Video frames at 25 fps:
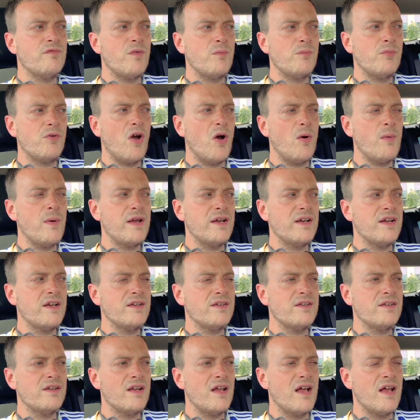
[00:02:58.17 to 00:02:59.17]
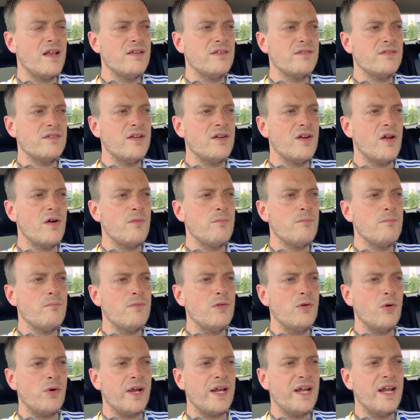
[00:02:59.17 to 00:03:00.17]
going and you know,
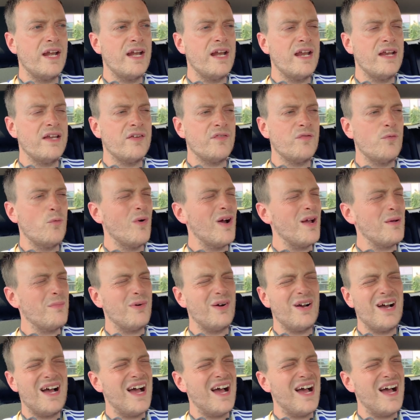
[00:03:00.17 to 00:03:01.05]
looking at it a different way. But